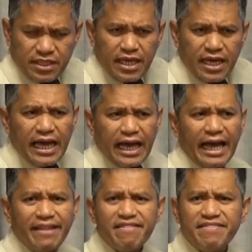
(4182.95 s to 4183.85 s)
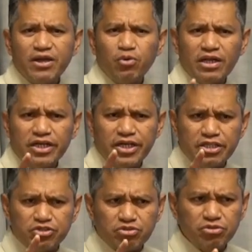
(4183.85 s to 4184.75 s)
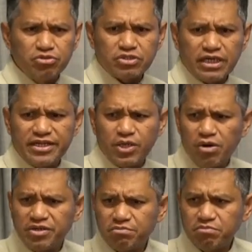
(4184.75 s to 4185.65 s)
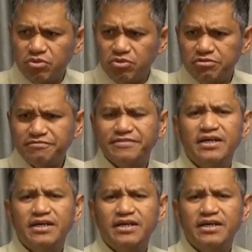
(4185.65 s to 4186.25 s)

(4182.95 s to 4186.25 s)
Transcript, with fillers: And they will introduce and they will remove